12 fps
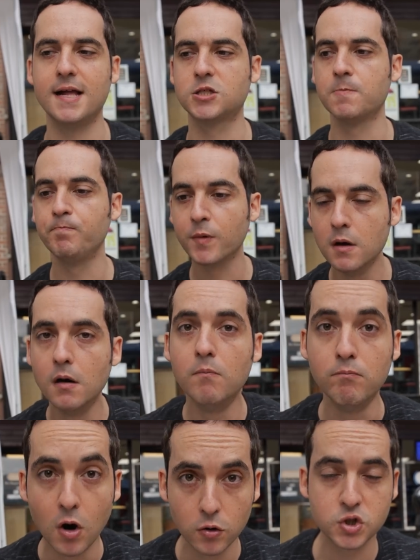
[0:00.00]
gets
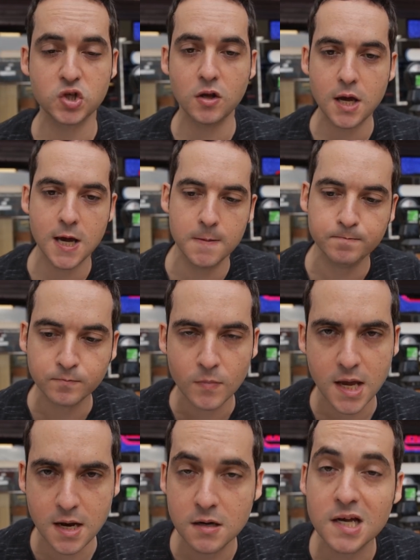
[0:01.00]
mostly
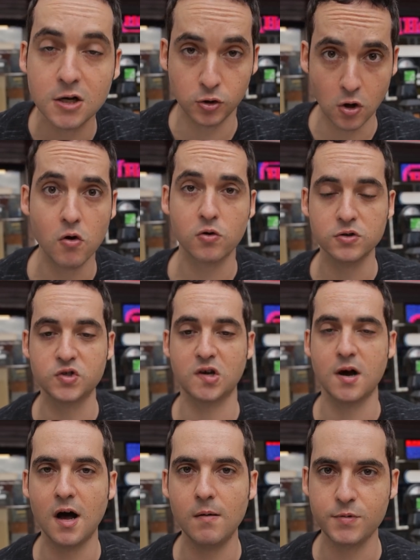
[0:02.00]
Indian locals to
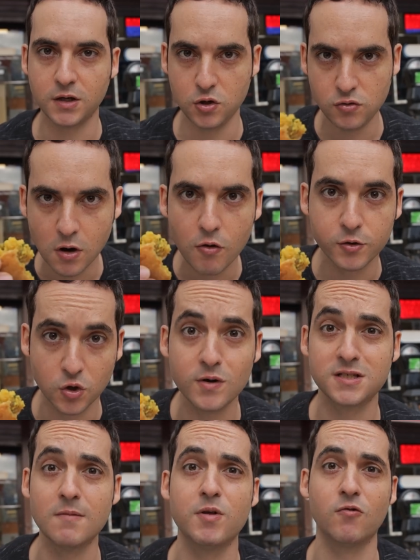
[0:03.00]
come, if you know they're
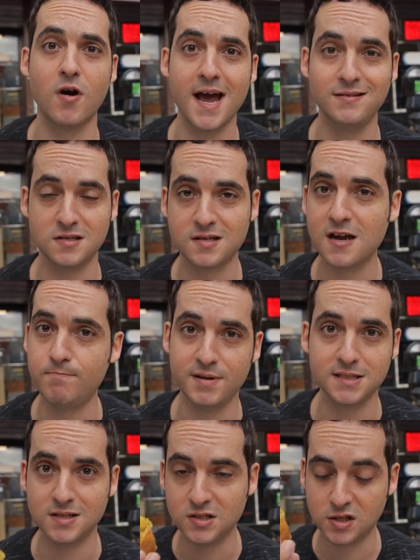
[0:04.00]
doing something right to stay in
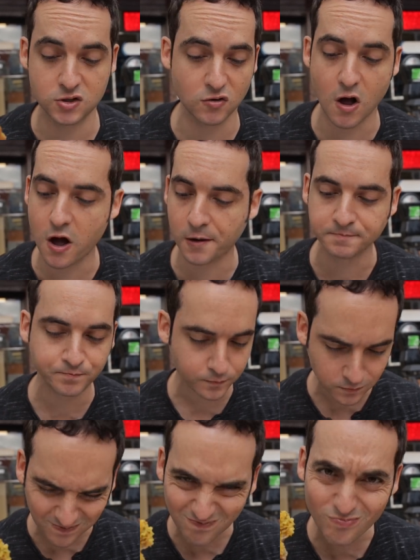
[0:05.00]
business this long,
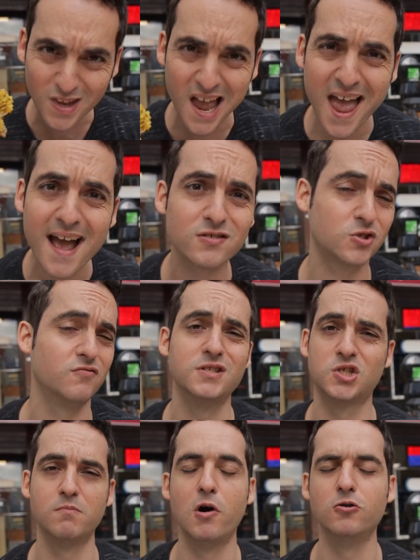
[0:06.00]

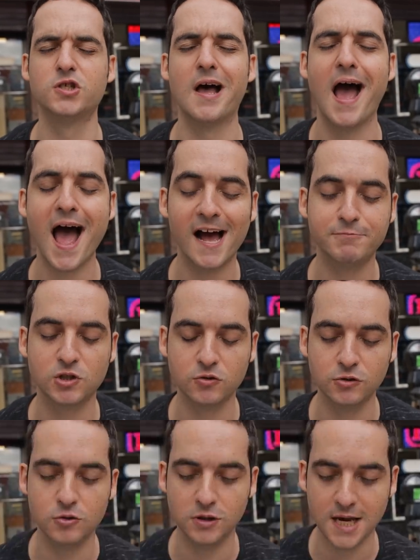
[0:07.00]
excellent samosa,
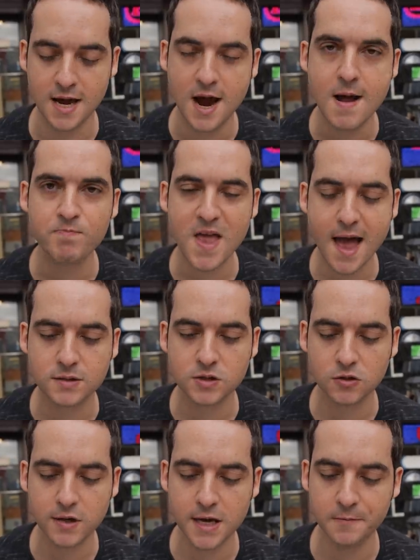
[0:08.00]
absolutely
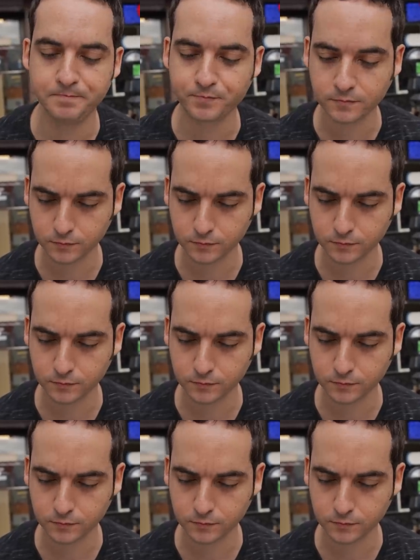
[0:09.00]
excellent